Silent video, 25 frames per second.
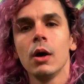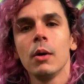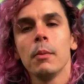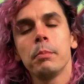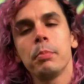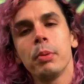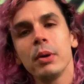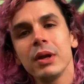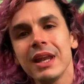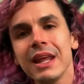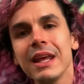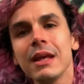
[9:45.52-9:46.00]

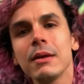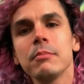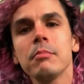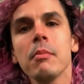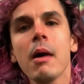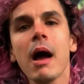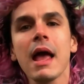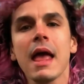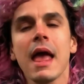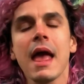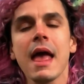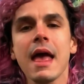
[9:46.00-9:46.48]
But in
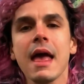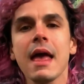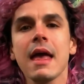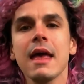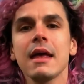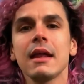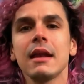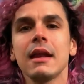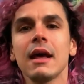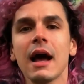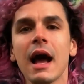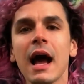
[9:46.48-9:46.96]
my
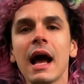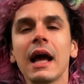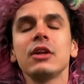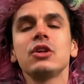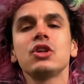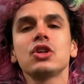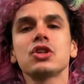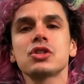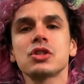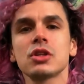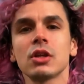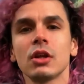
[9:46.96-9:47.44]
head, I
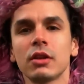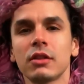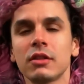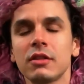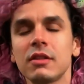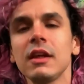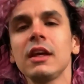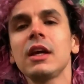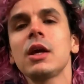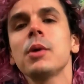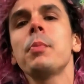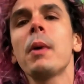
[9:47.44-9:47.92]
just
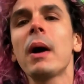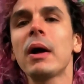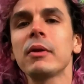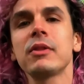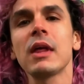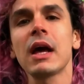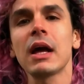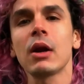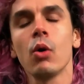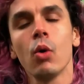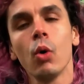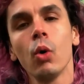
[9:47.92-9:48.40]
think about
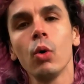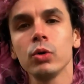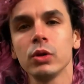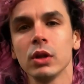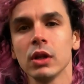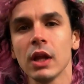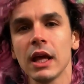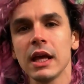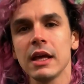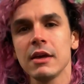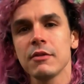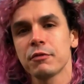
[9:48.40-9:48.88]
that
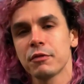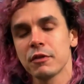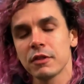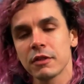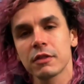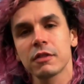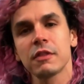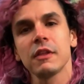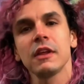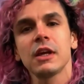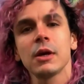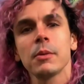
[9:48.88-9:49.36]
old life and
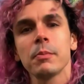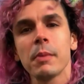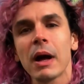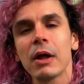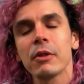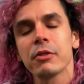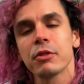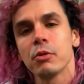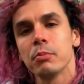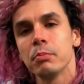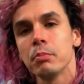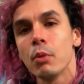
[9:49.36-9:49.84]
think
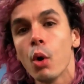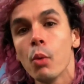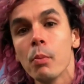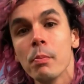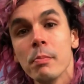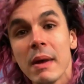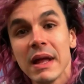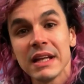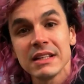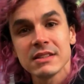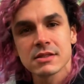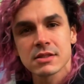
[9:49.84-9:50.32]
about the
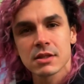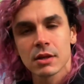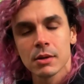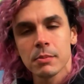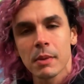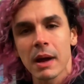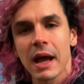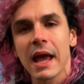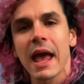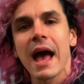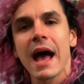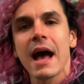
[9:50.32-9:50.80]
momentum
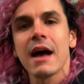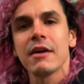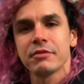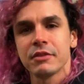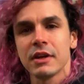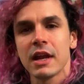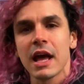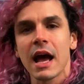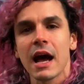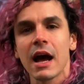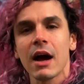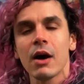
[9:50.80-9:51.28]
I have
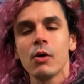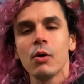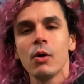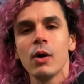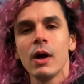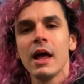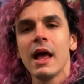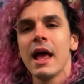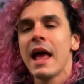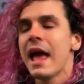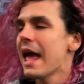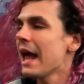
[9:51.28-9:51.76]
now,
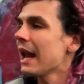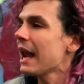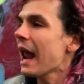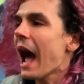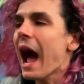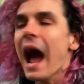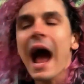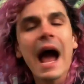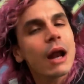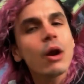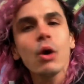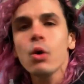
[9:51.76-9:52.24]
and
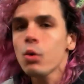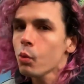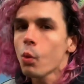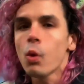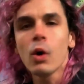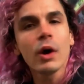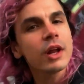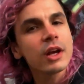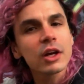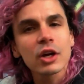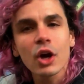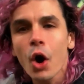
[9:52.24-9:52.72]
I don't
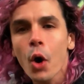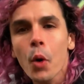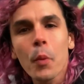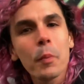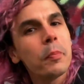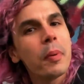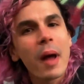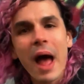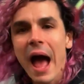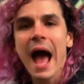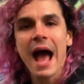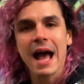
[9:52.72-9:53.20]
want to go
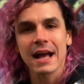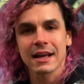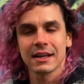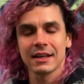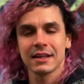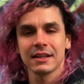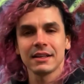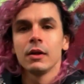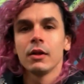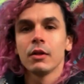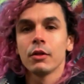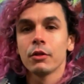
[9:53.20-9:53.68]

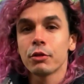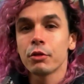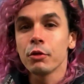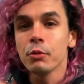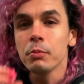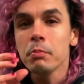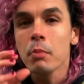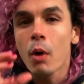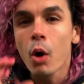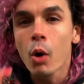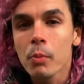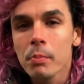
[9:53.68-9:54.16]
back. The
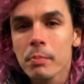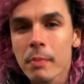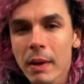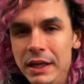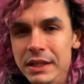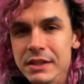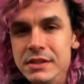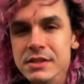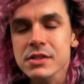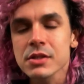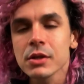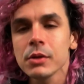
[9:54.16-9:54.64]

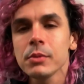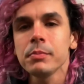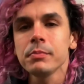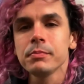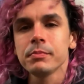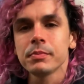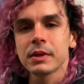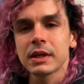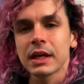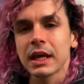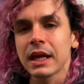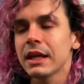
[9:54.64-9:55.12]
momentum
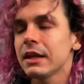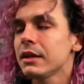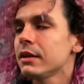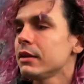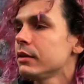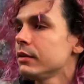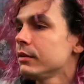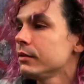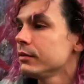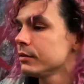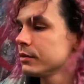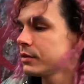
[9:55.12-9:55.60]

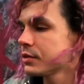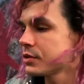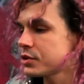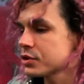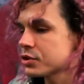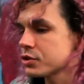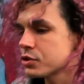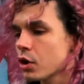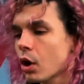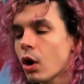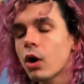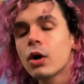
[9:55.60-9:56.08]
can
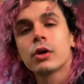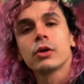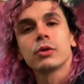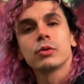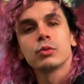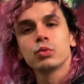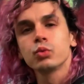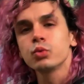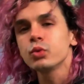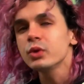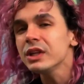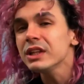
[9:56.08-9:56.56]
start
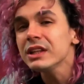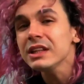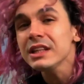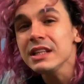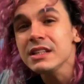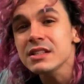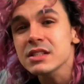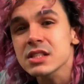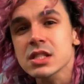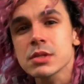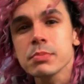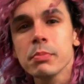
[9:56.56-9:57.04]
really
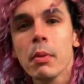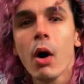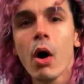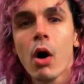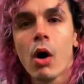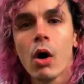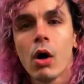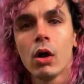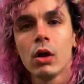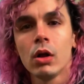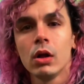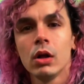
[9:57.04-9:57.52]

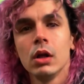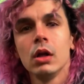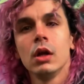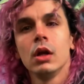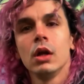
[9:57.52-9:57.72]
small.